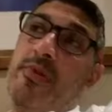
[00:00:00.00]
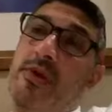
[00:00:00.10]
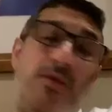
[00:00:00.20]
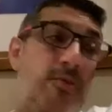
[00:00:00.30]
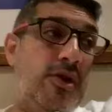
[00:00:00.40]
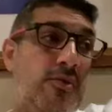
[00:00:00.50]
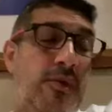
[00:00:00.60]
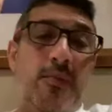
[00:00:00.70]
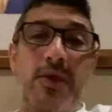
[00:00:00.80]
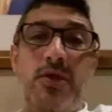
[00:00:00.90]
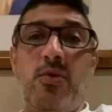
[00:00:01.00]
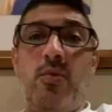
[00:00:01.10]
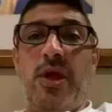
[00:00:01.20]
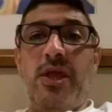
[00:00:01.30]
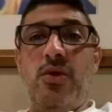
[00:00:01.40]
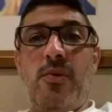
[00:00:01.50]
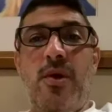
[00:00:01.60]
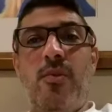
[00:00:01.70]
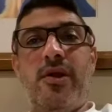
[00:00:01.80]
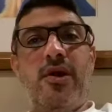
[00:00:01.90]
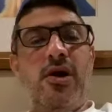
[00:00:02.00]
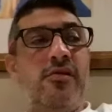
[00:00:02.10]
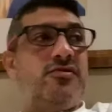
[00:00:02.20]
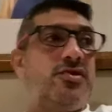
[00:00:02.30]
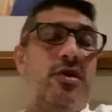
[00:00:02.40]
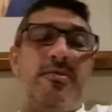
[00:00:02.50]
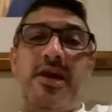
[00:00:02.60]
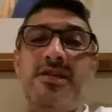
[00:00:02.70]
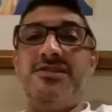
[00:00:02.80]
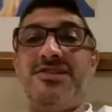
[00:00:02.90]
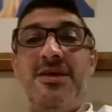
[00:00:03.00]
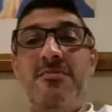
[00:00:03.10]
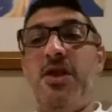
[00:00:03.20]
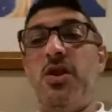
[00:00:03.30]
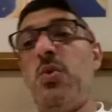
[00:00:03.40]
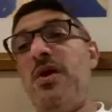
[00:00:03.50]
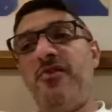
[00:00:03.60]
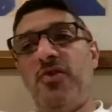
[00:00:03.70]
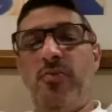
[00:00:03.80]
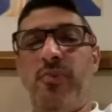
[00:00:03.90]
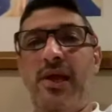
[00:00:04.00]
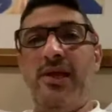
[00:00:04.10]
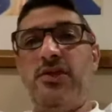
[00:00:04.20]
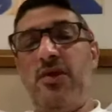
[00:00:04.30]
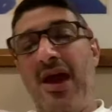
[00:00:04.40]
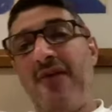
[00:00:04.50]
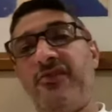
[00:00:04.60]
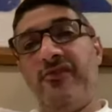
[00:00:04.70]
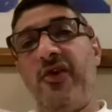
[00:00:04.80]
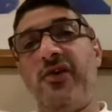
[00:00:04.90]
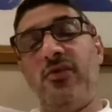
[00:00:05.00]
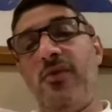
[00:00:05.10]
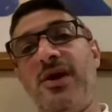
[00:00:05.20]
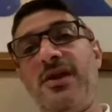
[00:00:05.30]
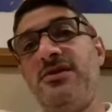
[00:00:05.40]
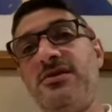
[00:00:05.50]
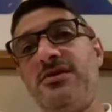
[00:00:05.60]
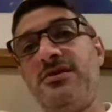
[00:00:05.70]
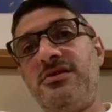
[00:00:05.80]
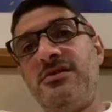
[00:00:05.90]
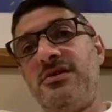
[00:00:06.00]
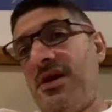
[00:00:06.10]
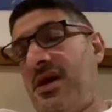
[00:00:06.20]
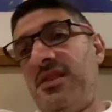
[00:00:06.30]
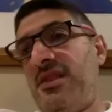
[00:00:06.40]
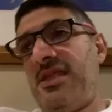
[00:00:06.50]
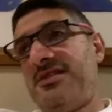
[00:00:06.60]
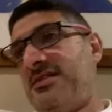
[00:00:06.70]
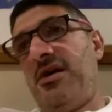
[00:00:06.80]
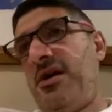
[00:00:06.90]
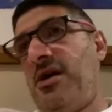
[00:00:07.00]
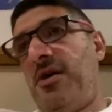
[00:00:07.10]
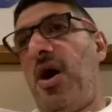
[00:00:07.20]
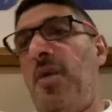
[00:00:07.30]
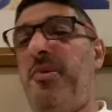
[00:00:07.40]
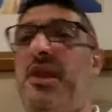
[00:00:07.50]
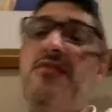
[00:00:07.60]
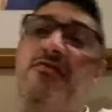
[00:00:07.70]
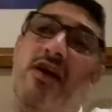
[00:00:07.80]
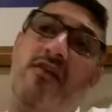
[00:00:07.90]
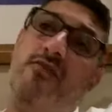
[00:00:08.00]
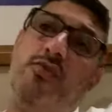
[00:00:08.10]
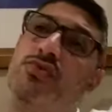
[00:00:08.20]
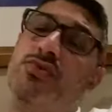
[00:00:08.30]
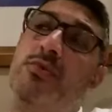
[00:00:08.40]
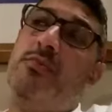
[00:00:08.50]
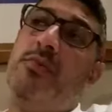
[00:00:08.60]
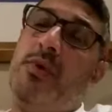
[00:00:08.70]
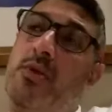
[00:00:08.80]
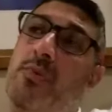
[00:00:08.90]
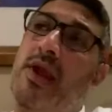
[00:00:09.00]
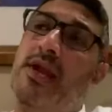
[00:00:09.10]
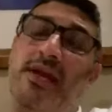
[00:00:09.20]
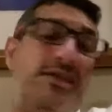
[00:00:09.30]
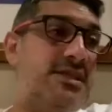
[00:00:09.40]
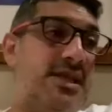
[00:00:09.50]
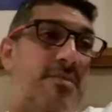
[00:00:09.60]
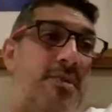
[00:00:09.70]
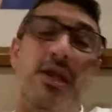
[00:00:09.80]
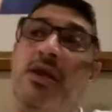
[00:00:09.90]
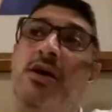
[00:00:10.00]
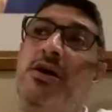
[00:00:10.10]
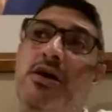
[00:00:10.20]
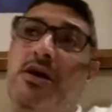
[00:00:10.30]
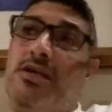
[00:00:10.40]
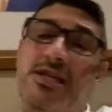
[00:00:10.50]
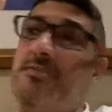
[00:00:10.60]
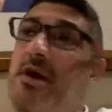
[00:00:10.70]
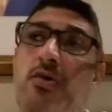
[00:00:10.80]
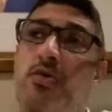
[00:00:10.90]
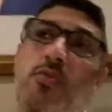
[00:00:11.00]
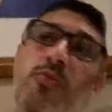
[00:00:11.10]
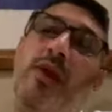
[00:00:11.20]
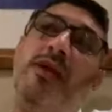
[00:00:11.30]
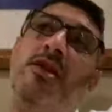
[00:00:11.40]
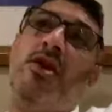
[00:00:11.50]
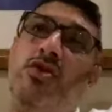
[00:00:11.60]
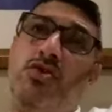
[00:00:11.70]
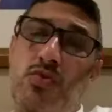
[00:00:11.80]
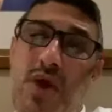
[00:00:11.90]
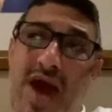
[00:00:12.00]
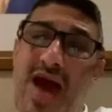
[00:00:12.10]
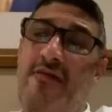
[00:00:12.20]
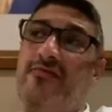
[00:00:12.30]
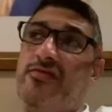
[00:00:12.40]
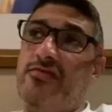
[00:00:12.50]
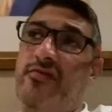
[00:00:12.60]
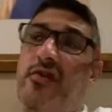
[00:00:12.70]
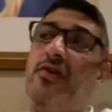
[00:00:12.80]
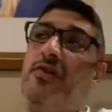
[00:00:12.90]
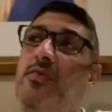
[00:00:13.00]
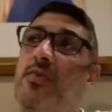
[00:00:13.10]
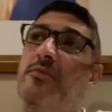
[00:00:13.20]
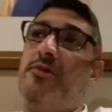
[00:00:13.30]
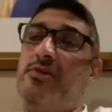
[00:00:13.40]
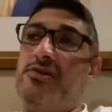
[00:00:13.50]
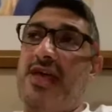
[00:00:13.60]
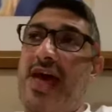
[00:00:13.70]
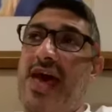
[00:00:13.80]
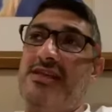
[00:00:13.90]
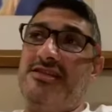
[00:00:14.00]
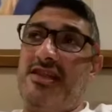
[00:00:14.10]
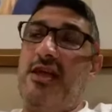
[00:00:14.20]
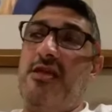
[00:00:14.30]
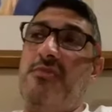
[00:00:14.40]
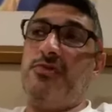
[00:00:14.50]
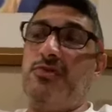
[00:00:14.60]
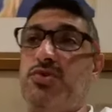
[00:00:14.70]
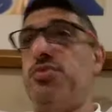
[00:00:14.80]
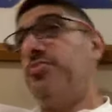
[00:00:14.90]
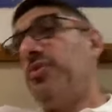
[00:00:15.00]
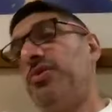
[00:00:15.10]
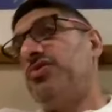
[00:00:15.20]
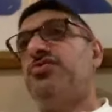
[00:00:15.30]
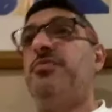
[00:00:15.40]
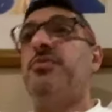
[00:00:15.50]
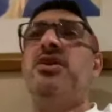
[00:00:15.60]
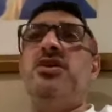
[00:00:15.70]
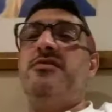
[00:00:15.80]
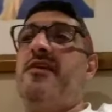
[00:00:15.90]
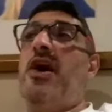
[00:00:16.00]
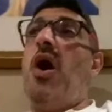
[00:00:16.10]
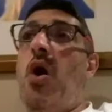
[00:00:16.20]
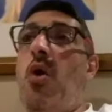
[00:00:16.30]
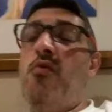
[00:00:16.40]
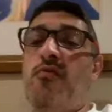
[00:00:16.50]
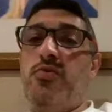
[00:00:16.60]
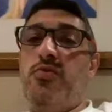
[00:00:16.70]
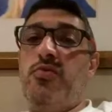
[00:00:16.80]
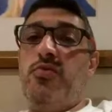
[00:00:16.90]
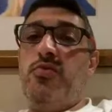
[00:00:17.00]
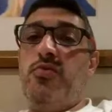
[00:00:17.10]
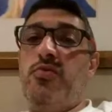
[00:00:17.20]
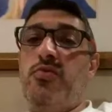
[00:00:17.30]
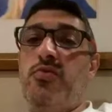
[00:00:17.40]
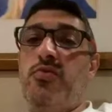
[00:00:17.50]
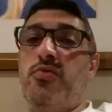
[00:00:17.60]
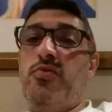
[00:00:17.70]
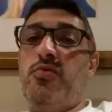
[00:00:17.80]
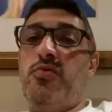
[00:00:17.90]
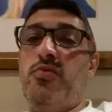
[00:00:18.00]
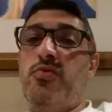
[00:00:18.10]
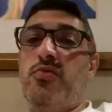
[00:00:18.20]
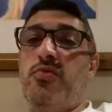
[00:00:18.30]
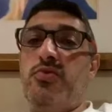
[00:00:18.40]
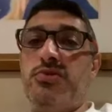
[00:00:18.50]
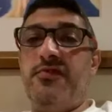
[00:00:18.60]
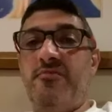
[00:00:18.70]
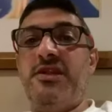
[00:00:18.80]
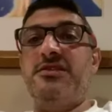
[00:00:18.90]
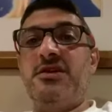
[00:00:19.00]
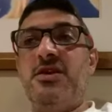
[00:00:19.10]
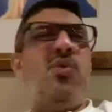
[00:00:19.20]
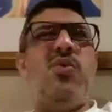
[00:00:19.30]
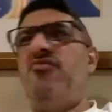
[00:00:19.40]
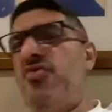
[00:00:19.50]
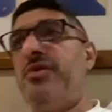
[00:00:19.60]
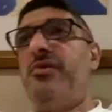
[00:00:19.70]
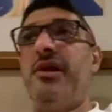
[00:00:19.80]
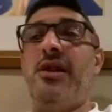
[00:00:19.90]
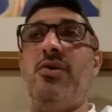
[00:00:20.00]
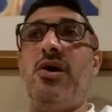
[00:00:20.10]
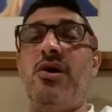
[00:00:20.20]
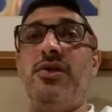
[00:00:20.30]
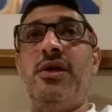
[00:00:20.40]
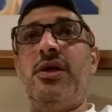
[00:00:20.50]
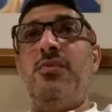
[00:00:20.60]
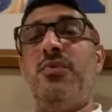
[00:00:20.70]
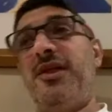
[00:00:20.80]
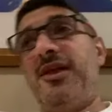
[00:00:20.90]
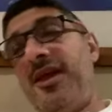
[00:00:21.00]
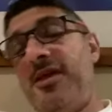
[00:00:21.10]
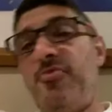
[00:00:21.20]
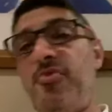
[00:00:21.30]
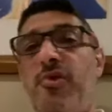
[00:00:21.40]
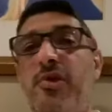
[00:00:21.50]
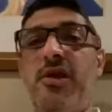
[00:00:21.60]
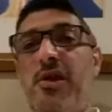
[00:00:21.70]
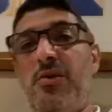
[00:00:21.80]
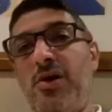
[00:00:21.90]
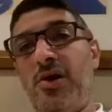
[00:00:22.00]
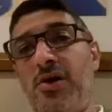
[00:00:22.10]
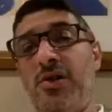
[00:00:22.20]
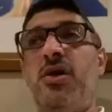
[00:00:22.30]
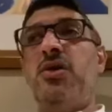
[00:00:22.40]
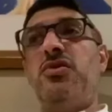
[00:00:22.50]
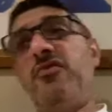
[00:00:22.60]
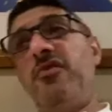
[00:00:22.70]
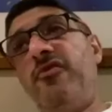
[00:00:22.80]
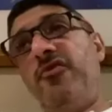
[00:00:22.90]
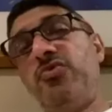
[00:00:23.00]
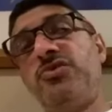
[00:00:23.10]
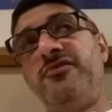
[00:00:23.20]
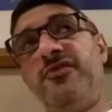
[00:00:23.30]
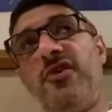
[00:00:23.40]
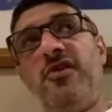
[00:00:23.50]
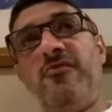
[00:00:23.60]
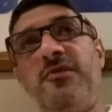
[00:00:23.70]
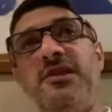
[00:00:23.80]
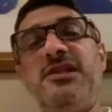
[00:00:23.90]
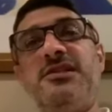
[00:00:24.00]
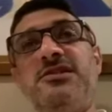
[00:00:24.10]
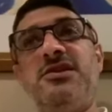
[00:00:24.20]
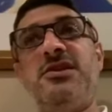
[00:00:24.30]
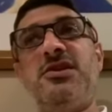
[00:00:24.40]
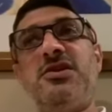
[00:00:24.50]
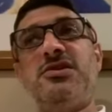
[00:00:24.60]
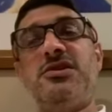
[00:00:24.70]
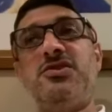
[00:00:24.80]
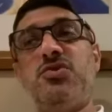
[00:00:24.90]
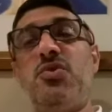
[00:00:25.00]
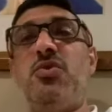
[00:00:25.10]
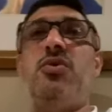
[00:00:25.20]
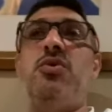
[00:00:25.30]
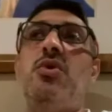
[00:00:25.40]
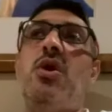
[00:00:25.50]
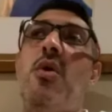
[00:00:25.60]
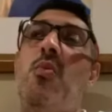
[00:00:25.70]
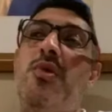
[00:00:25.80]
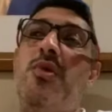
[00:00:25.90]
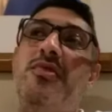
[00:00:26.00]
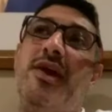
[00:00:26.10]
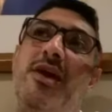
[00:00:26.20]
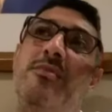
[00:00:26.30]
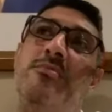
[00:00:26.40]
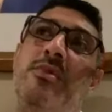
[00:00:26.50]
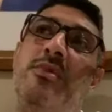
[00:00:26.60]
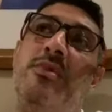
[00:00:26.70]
but when you're 1-1 at half time against 10 men, whoever you're playing, you have to find a way. And that's I believe that full stop. But you're playing against 10 men. It doesn't matter who you're playing. You have to find a way because that is deemed 2 points drop. You've had a whole 45 minutes. Rudiger on a yellow card with the keeper on a yellow card. You've got 45 minutes to score and win the game.